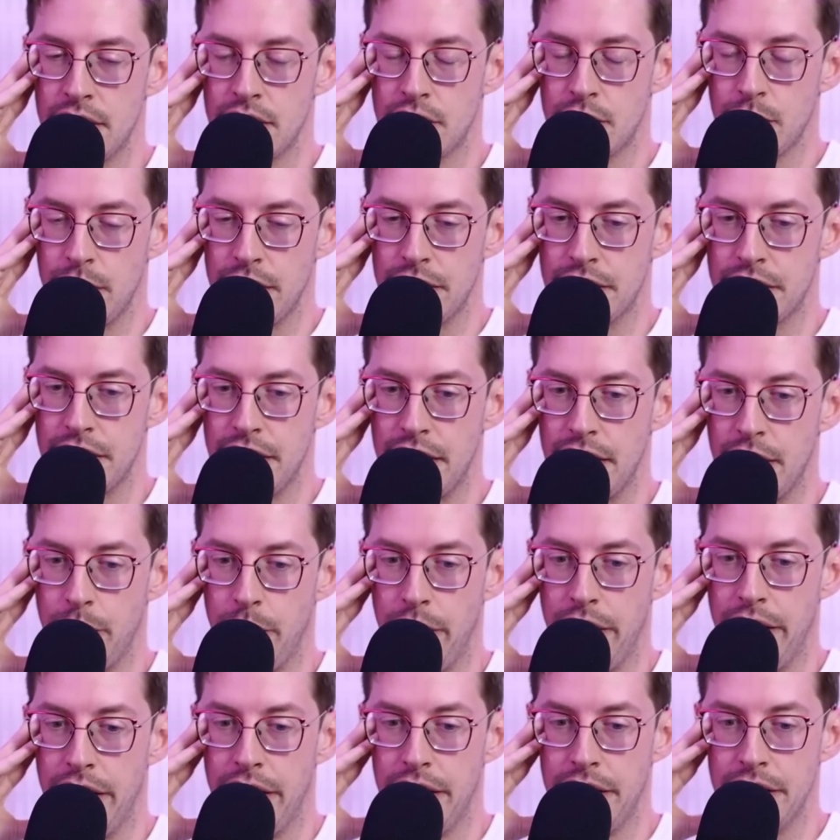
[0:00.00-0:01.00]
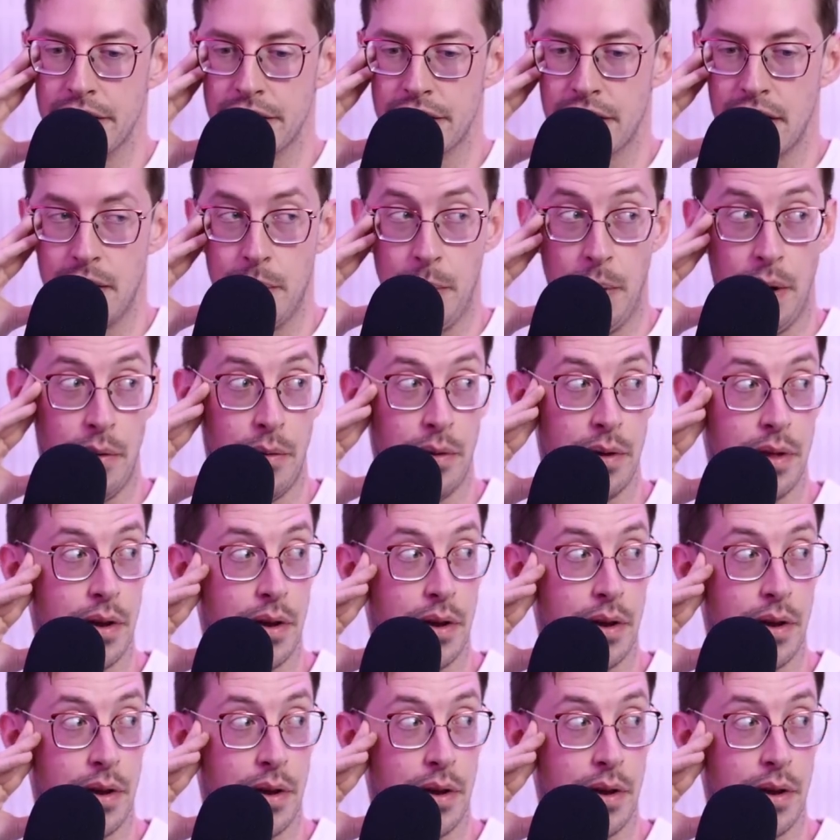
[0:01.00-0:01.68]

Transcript: So I say, well, it's going to be a